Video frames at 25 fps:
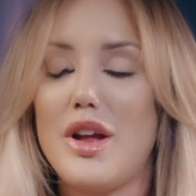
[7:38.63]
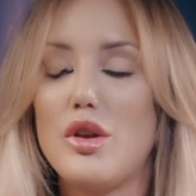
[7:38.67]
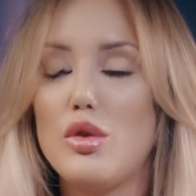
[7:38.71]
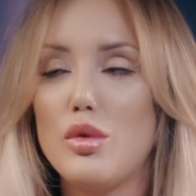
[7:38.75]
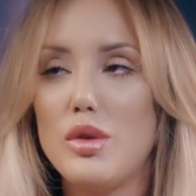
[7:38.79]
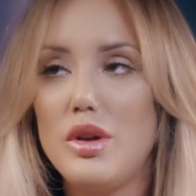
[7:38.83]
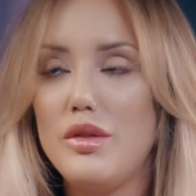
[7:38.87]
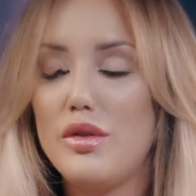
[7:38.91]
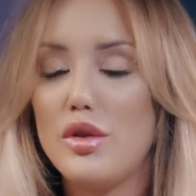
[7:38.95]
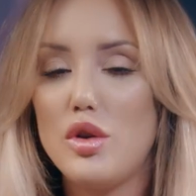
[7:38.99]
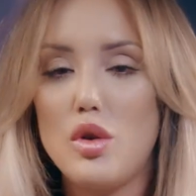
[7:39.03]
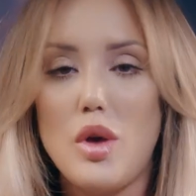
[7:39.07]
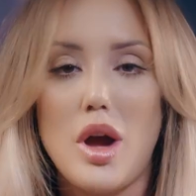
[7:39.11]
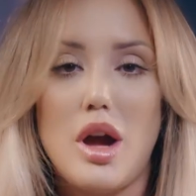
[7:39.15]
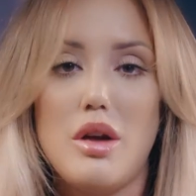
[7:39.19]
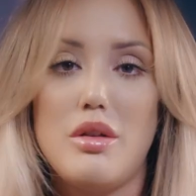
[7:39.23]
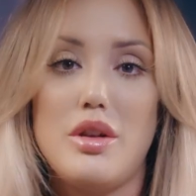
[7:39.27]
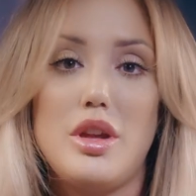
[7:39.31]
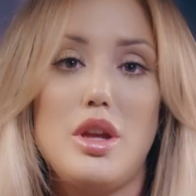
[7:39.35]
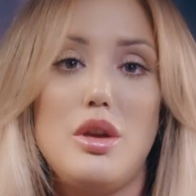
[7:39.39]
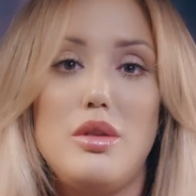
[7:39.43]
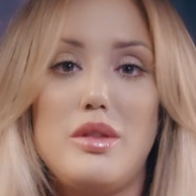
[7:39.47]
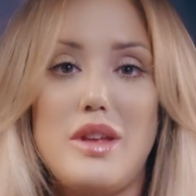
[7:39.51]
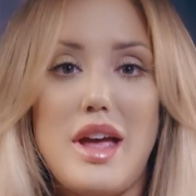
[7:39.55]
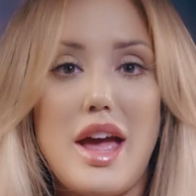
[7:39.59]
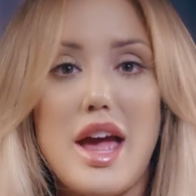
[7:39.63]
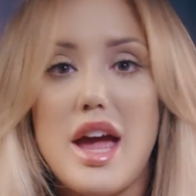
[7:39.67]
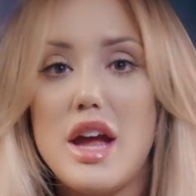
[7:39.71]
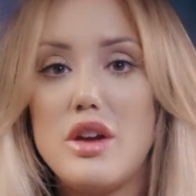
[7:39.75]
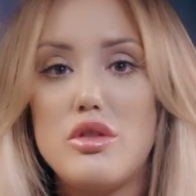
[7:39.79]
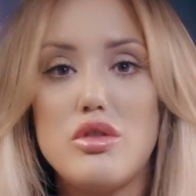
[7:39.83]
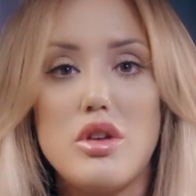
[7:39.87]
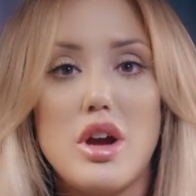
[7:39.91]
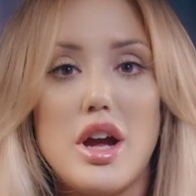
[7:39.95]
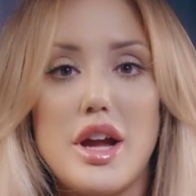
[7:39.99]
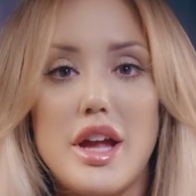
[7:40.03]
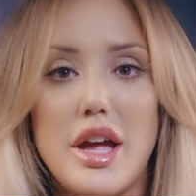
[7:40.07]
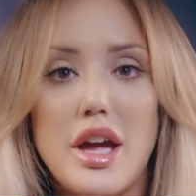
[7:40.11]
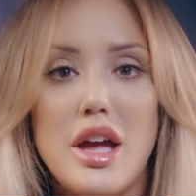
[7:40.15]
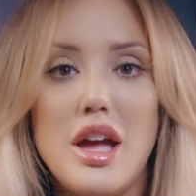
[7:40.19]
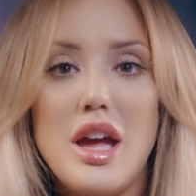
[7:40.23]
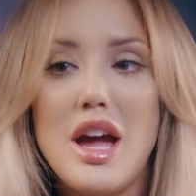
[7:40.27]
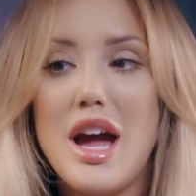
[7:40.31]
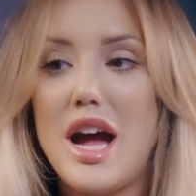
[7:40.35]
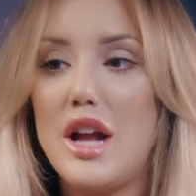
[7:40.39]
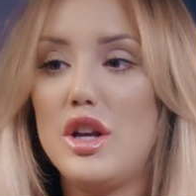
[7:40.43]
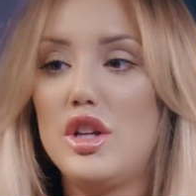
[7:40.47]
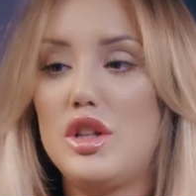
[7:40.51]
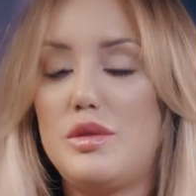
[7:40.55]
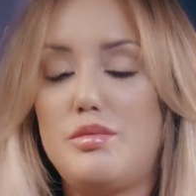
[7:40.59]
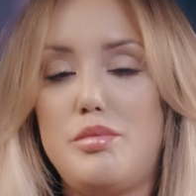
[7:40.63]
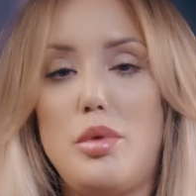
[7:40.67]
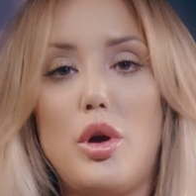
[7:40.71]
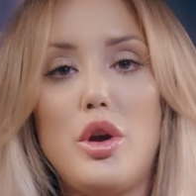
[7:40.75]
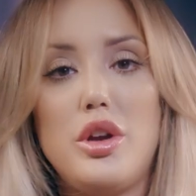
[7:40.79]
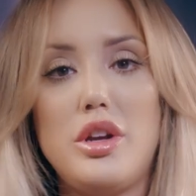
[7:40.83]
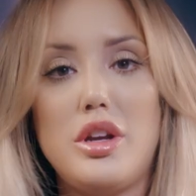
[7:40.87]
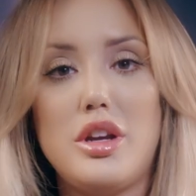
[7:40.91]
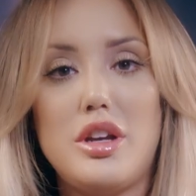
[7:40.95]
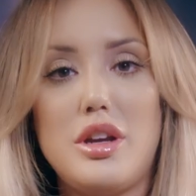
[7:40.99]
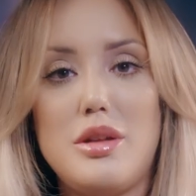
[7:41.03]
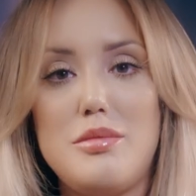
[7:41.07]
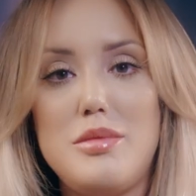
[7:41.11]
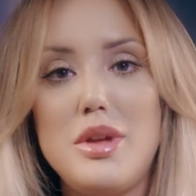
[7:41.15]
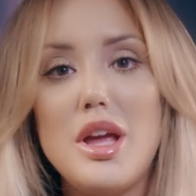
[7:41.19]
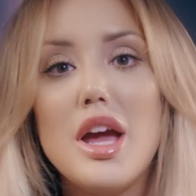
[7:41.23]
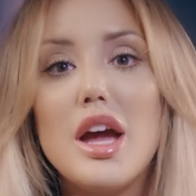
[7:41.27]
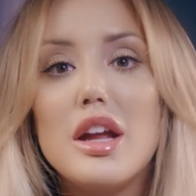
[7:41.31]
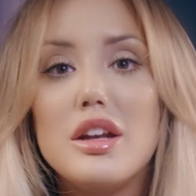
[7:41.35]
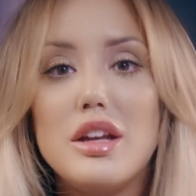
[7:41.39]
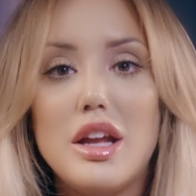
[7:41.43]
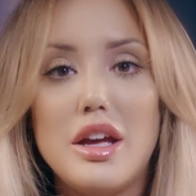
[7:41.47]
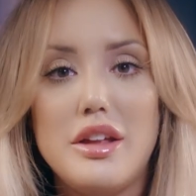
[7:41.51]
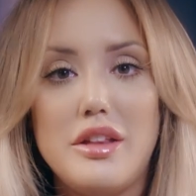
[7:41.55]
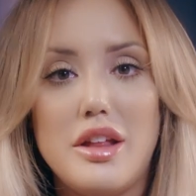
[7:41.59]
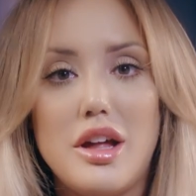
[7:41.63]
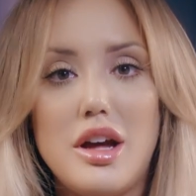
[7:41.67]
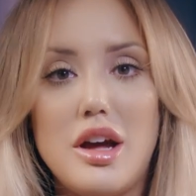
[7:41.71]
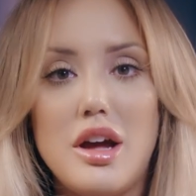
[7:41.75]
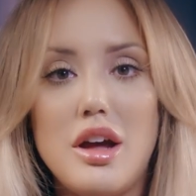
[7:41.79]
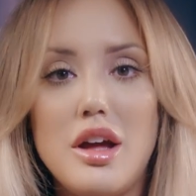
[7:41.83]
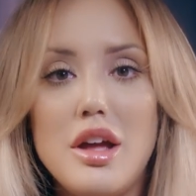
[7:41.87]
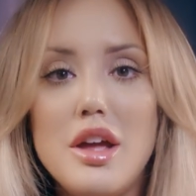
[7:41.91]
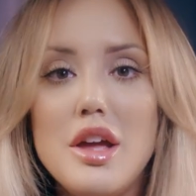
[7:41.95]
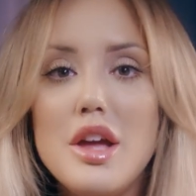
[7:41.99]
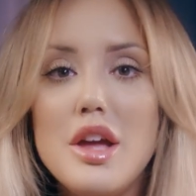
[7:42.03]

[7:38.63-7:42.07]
I don't even know how to use a hairdryer. I just point it in my head like that.